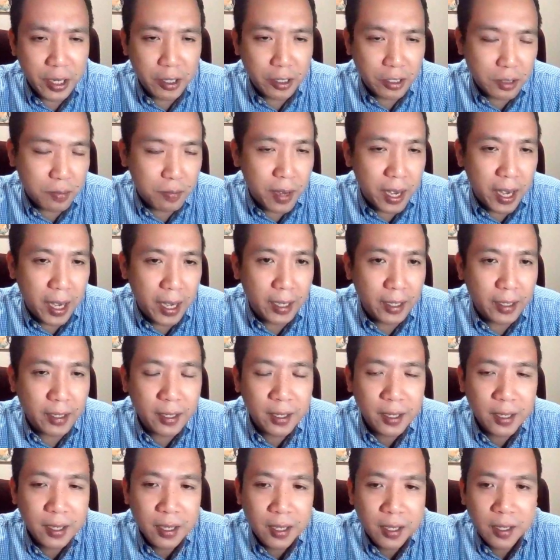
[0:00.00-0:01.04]
years back,
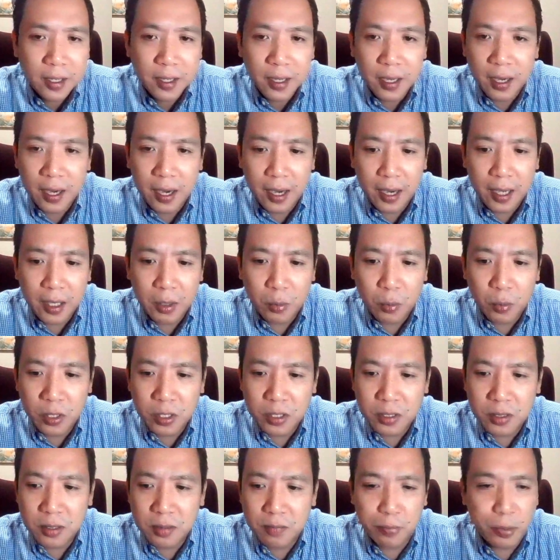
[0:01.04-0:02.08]
uh, it
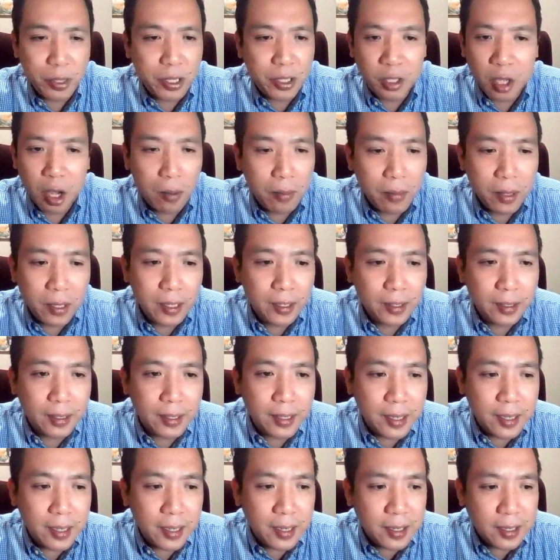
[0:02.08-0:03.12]
was
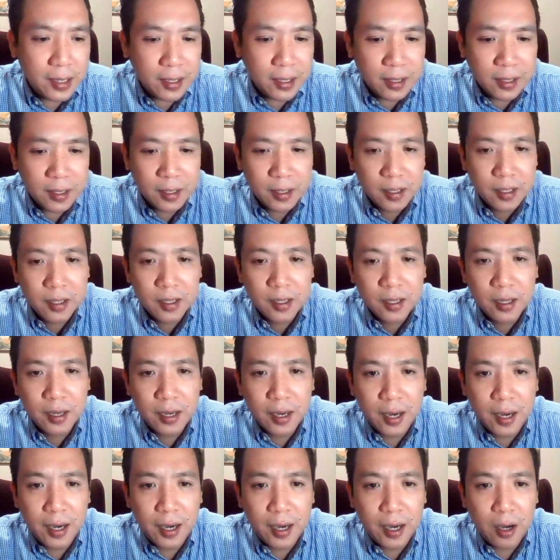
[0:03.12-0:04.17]
predominantly
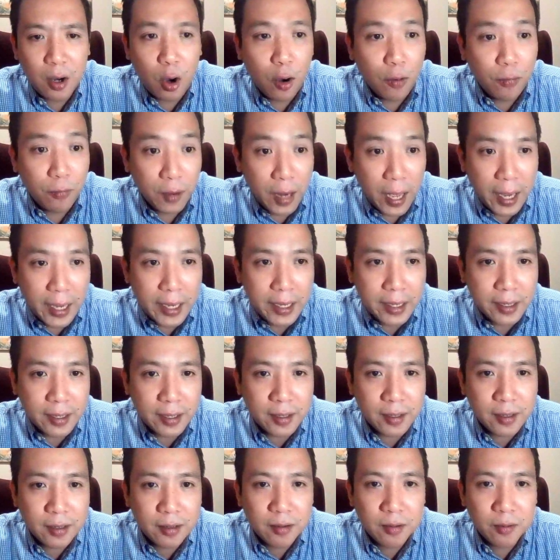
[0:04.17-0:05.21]
uh, offline,
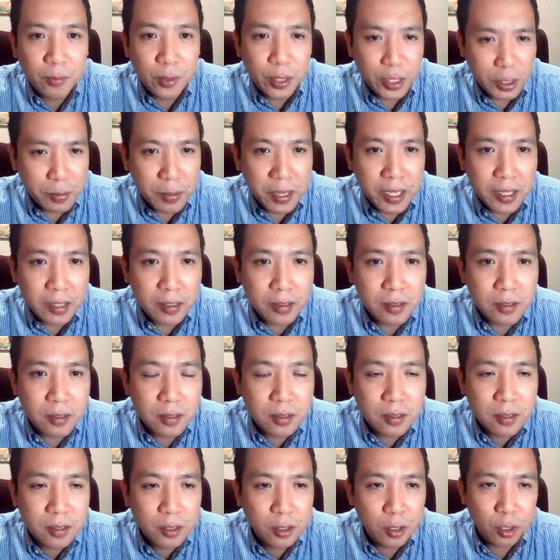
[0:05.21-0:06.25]
which
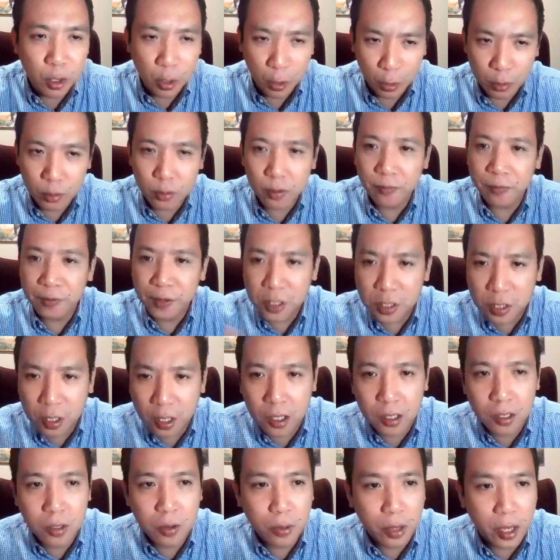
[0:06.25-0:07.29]
means you go to a
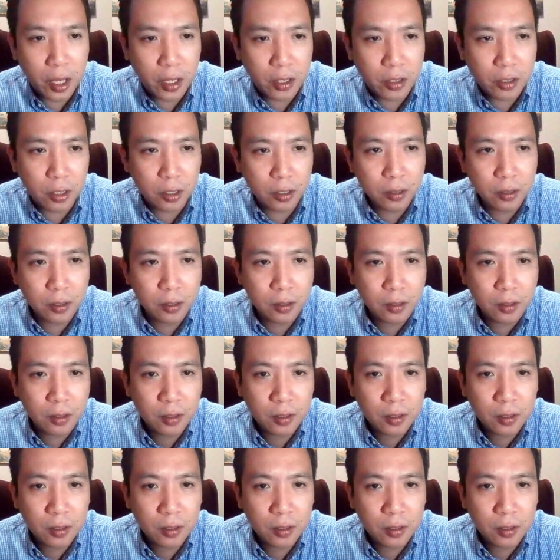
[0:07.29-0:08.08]
physical location.